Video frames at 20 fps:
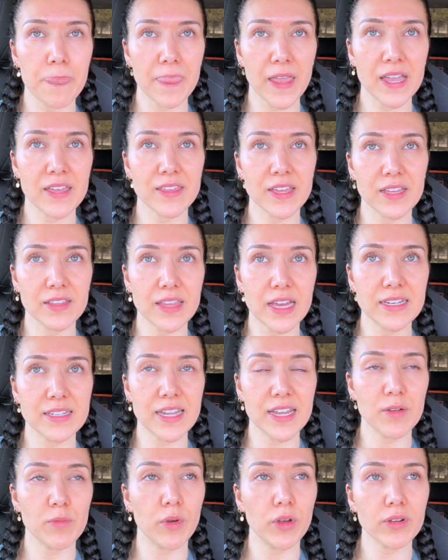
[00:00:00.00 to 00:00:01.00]
I think that
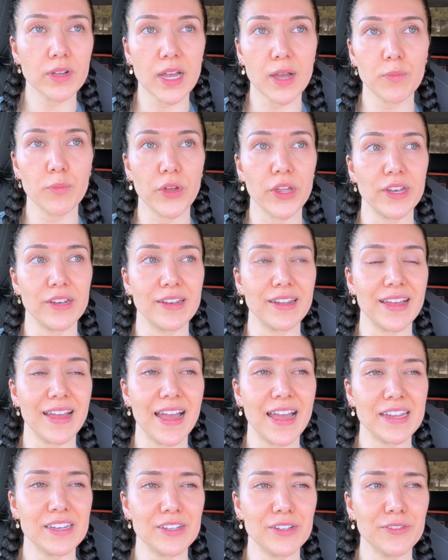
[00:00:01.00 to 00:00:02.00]
day will come when
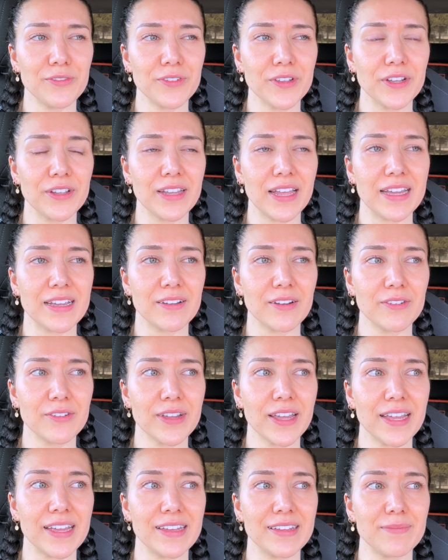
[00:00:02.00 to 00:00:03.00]
I do feel like,
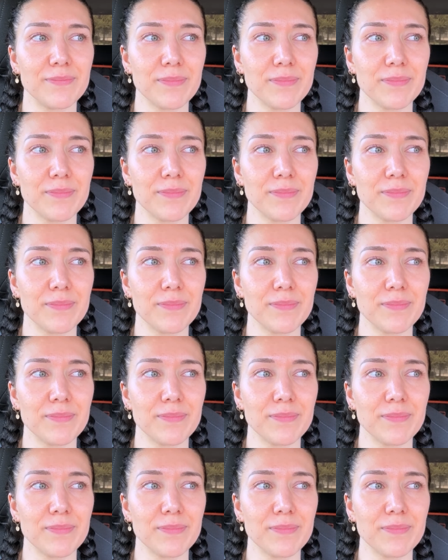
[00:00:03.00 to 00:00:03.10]
okay,